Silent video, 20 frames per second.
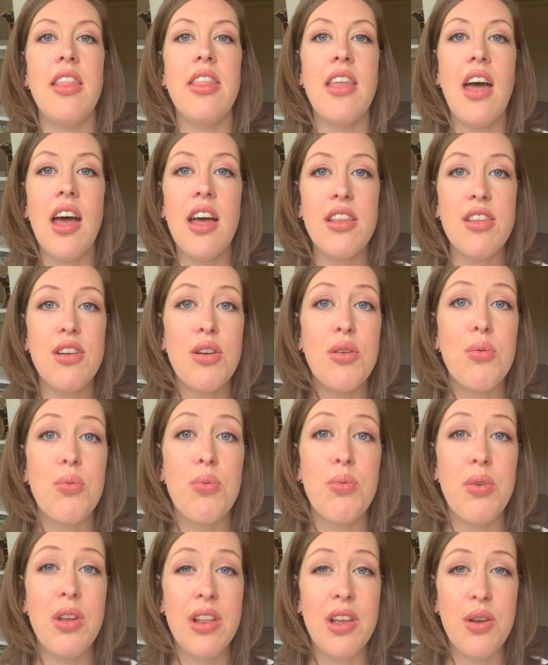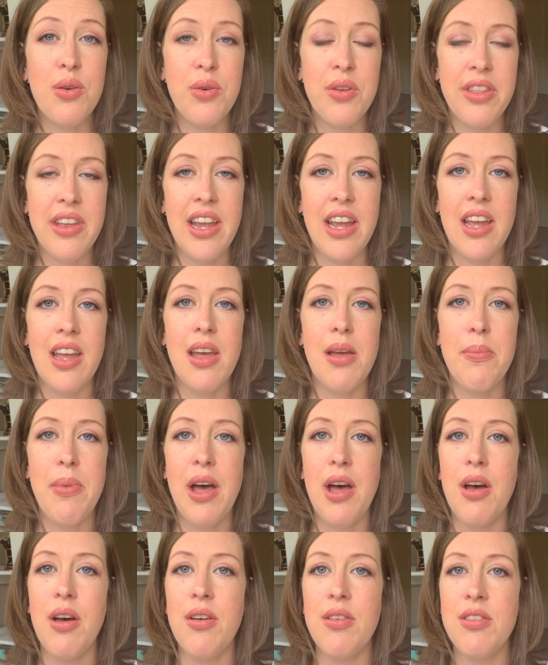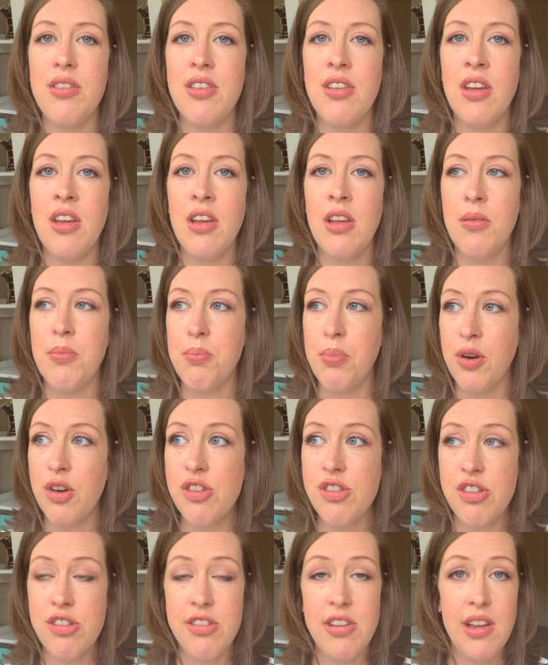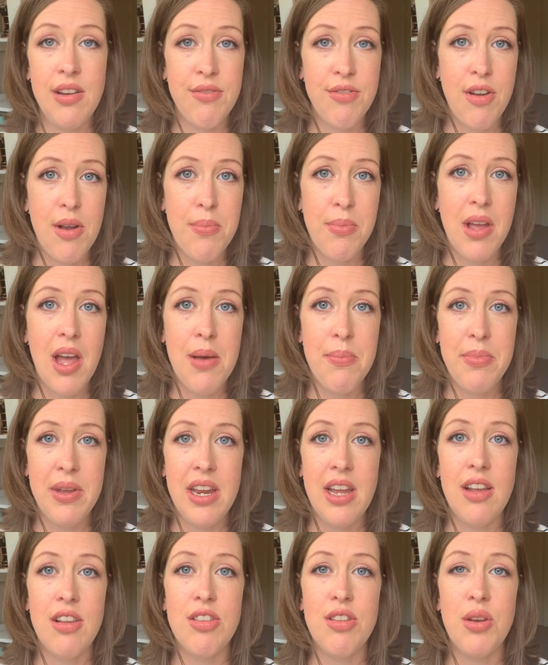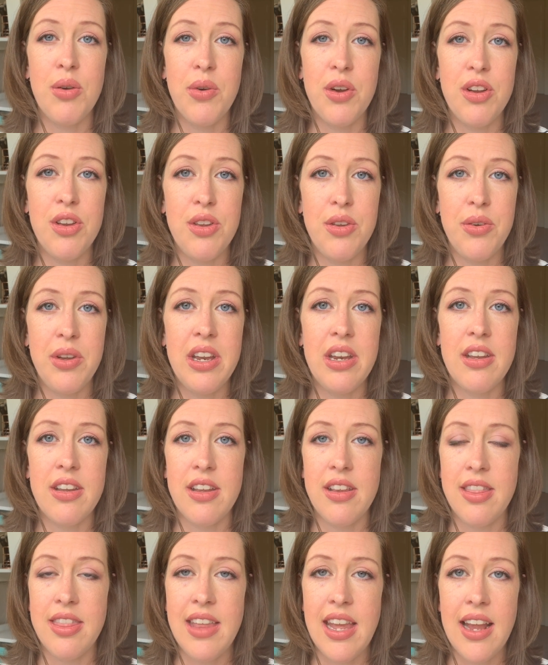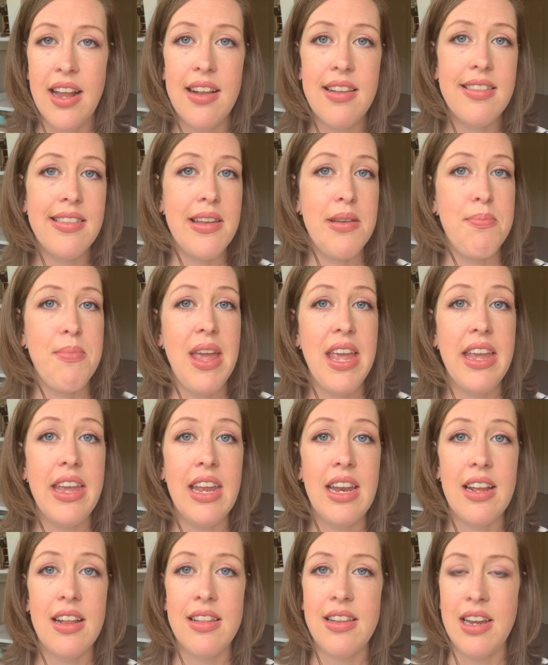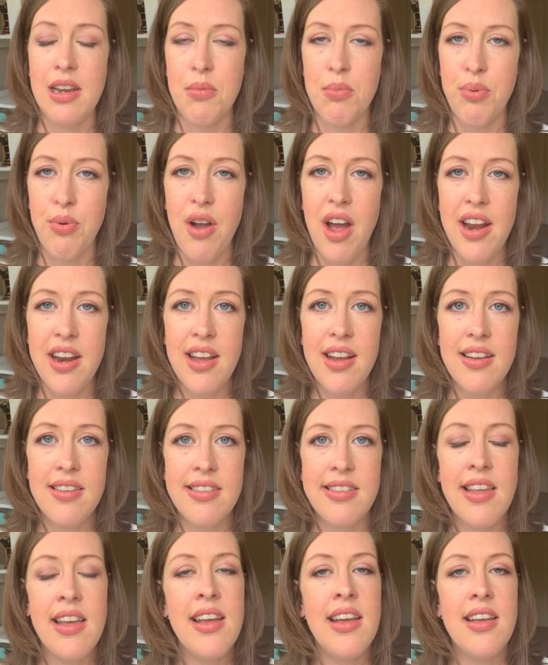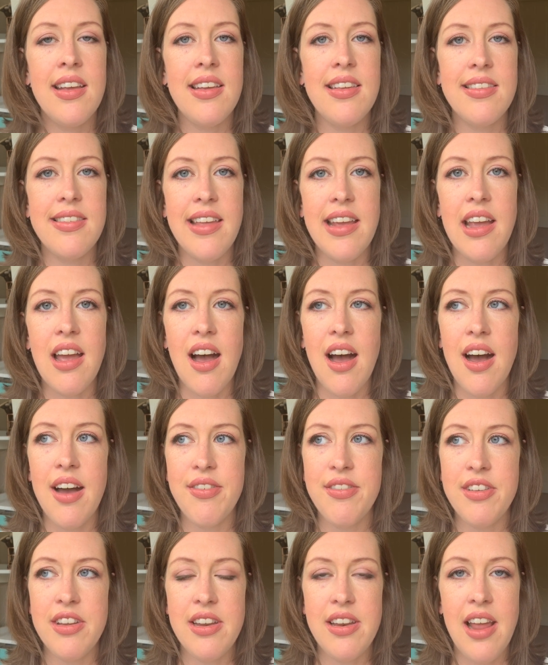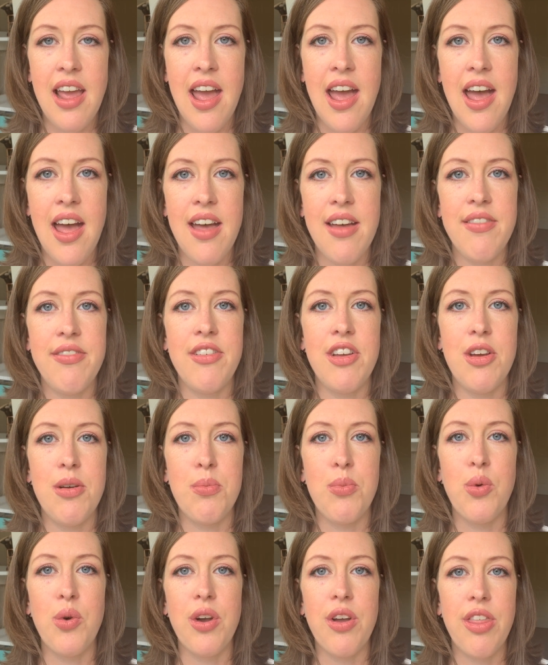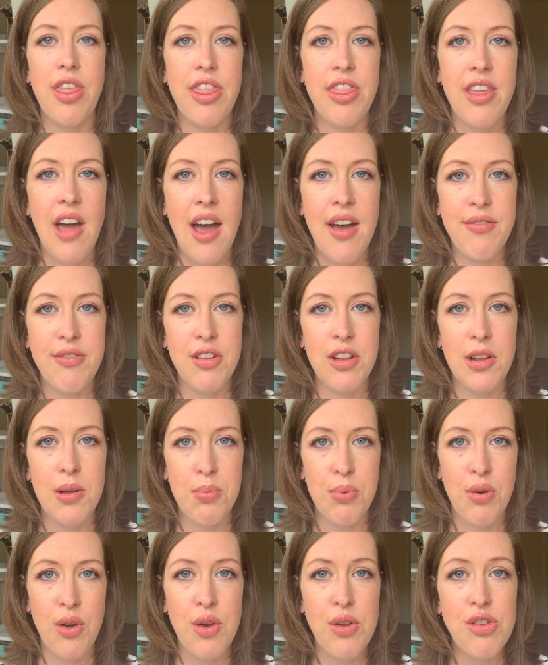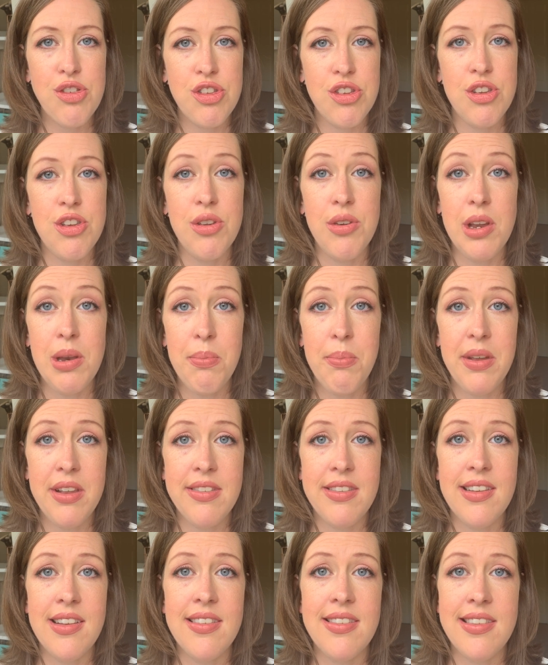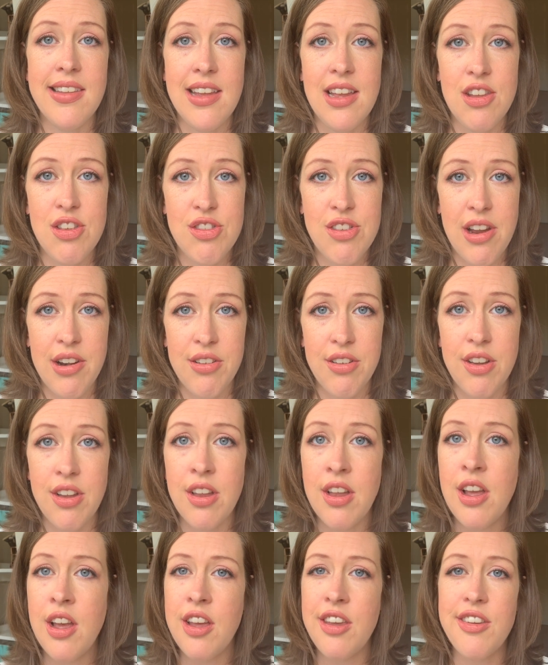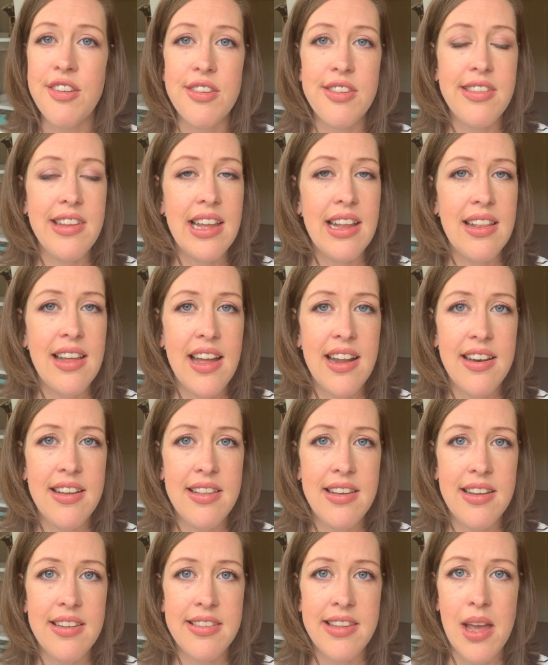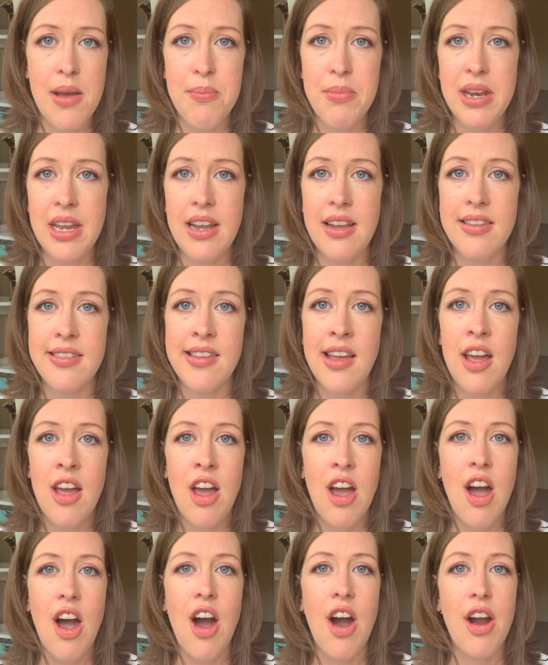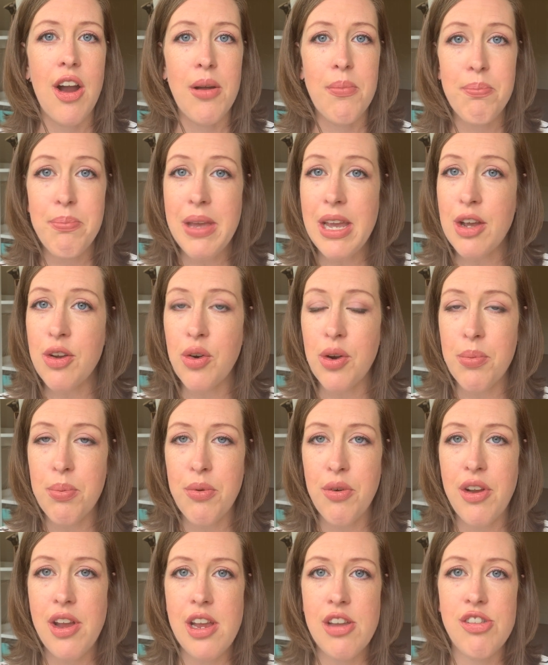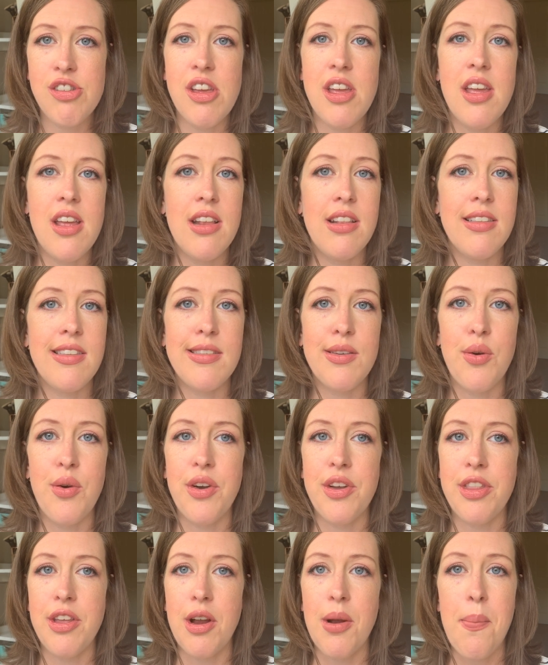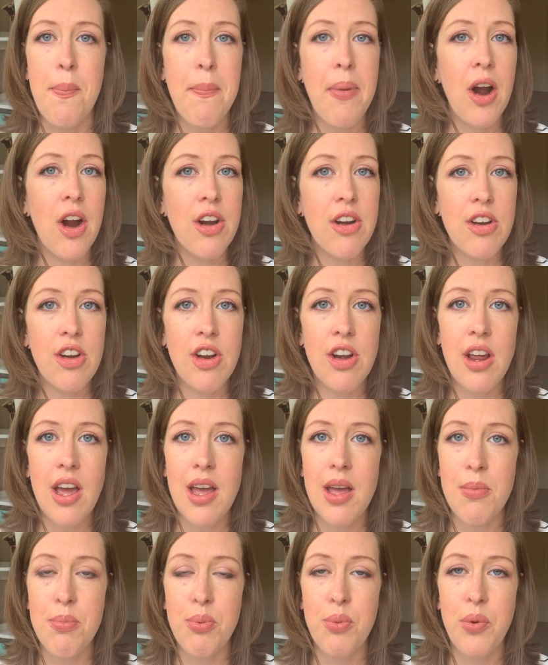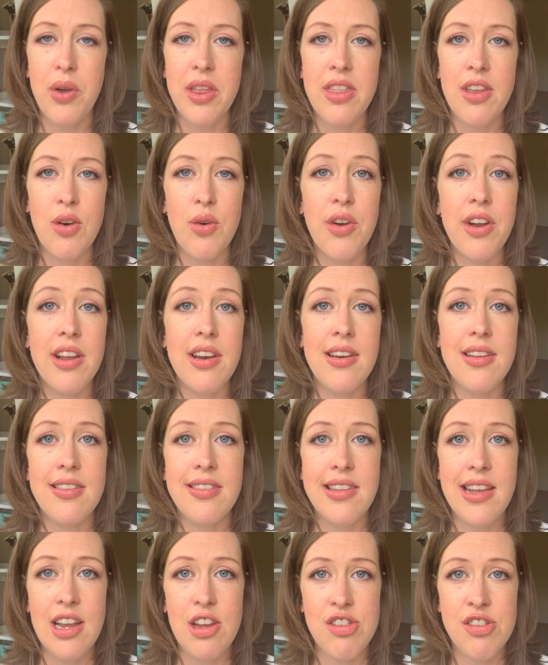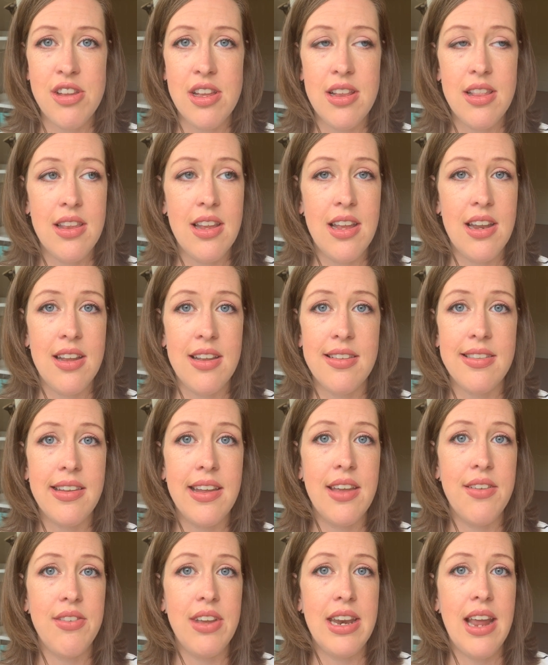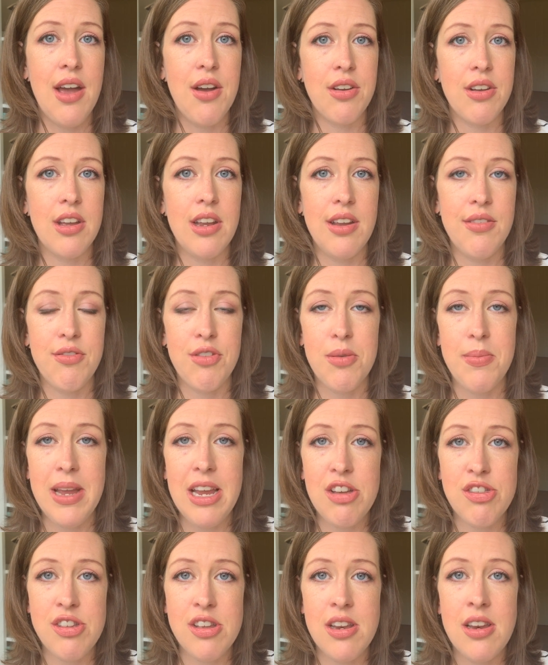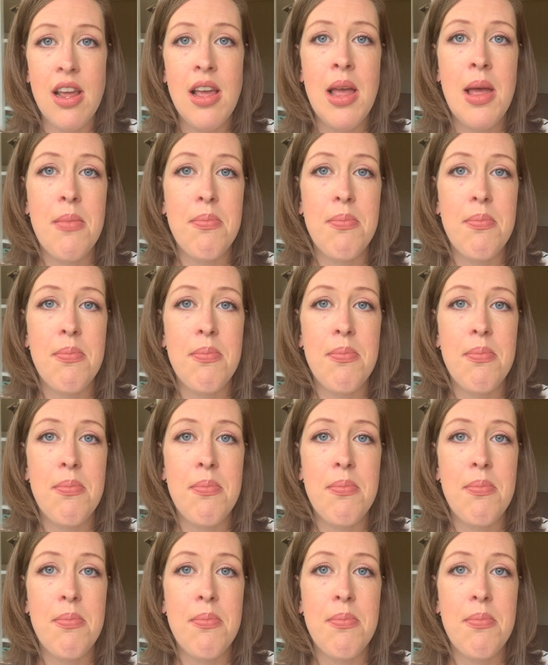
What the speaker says: The other really cool thing about purchasing from companies who are doing good things and making clean products is they often have a more thoughtful approach to doing business in general. You'll see a lot of these companies are B corporations, or they're partnered up with an organization that is giving out good information.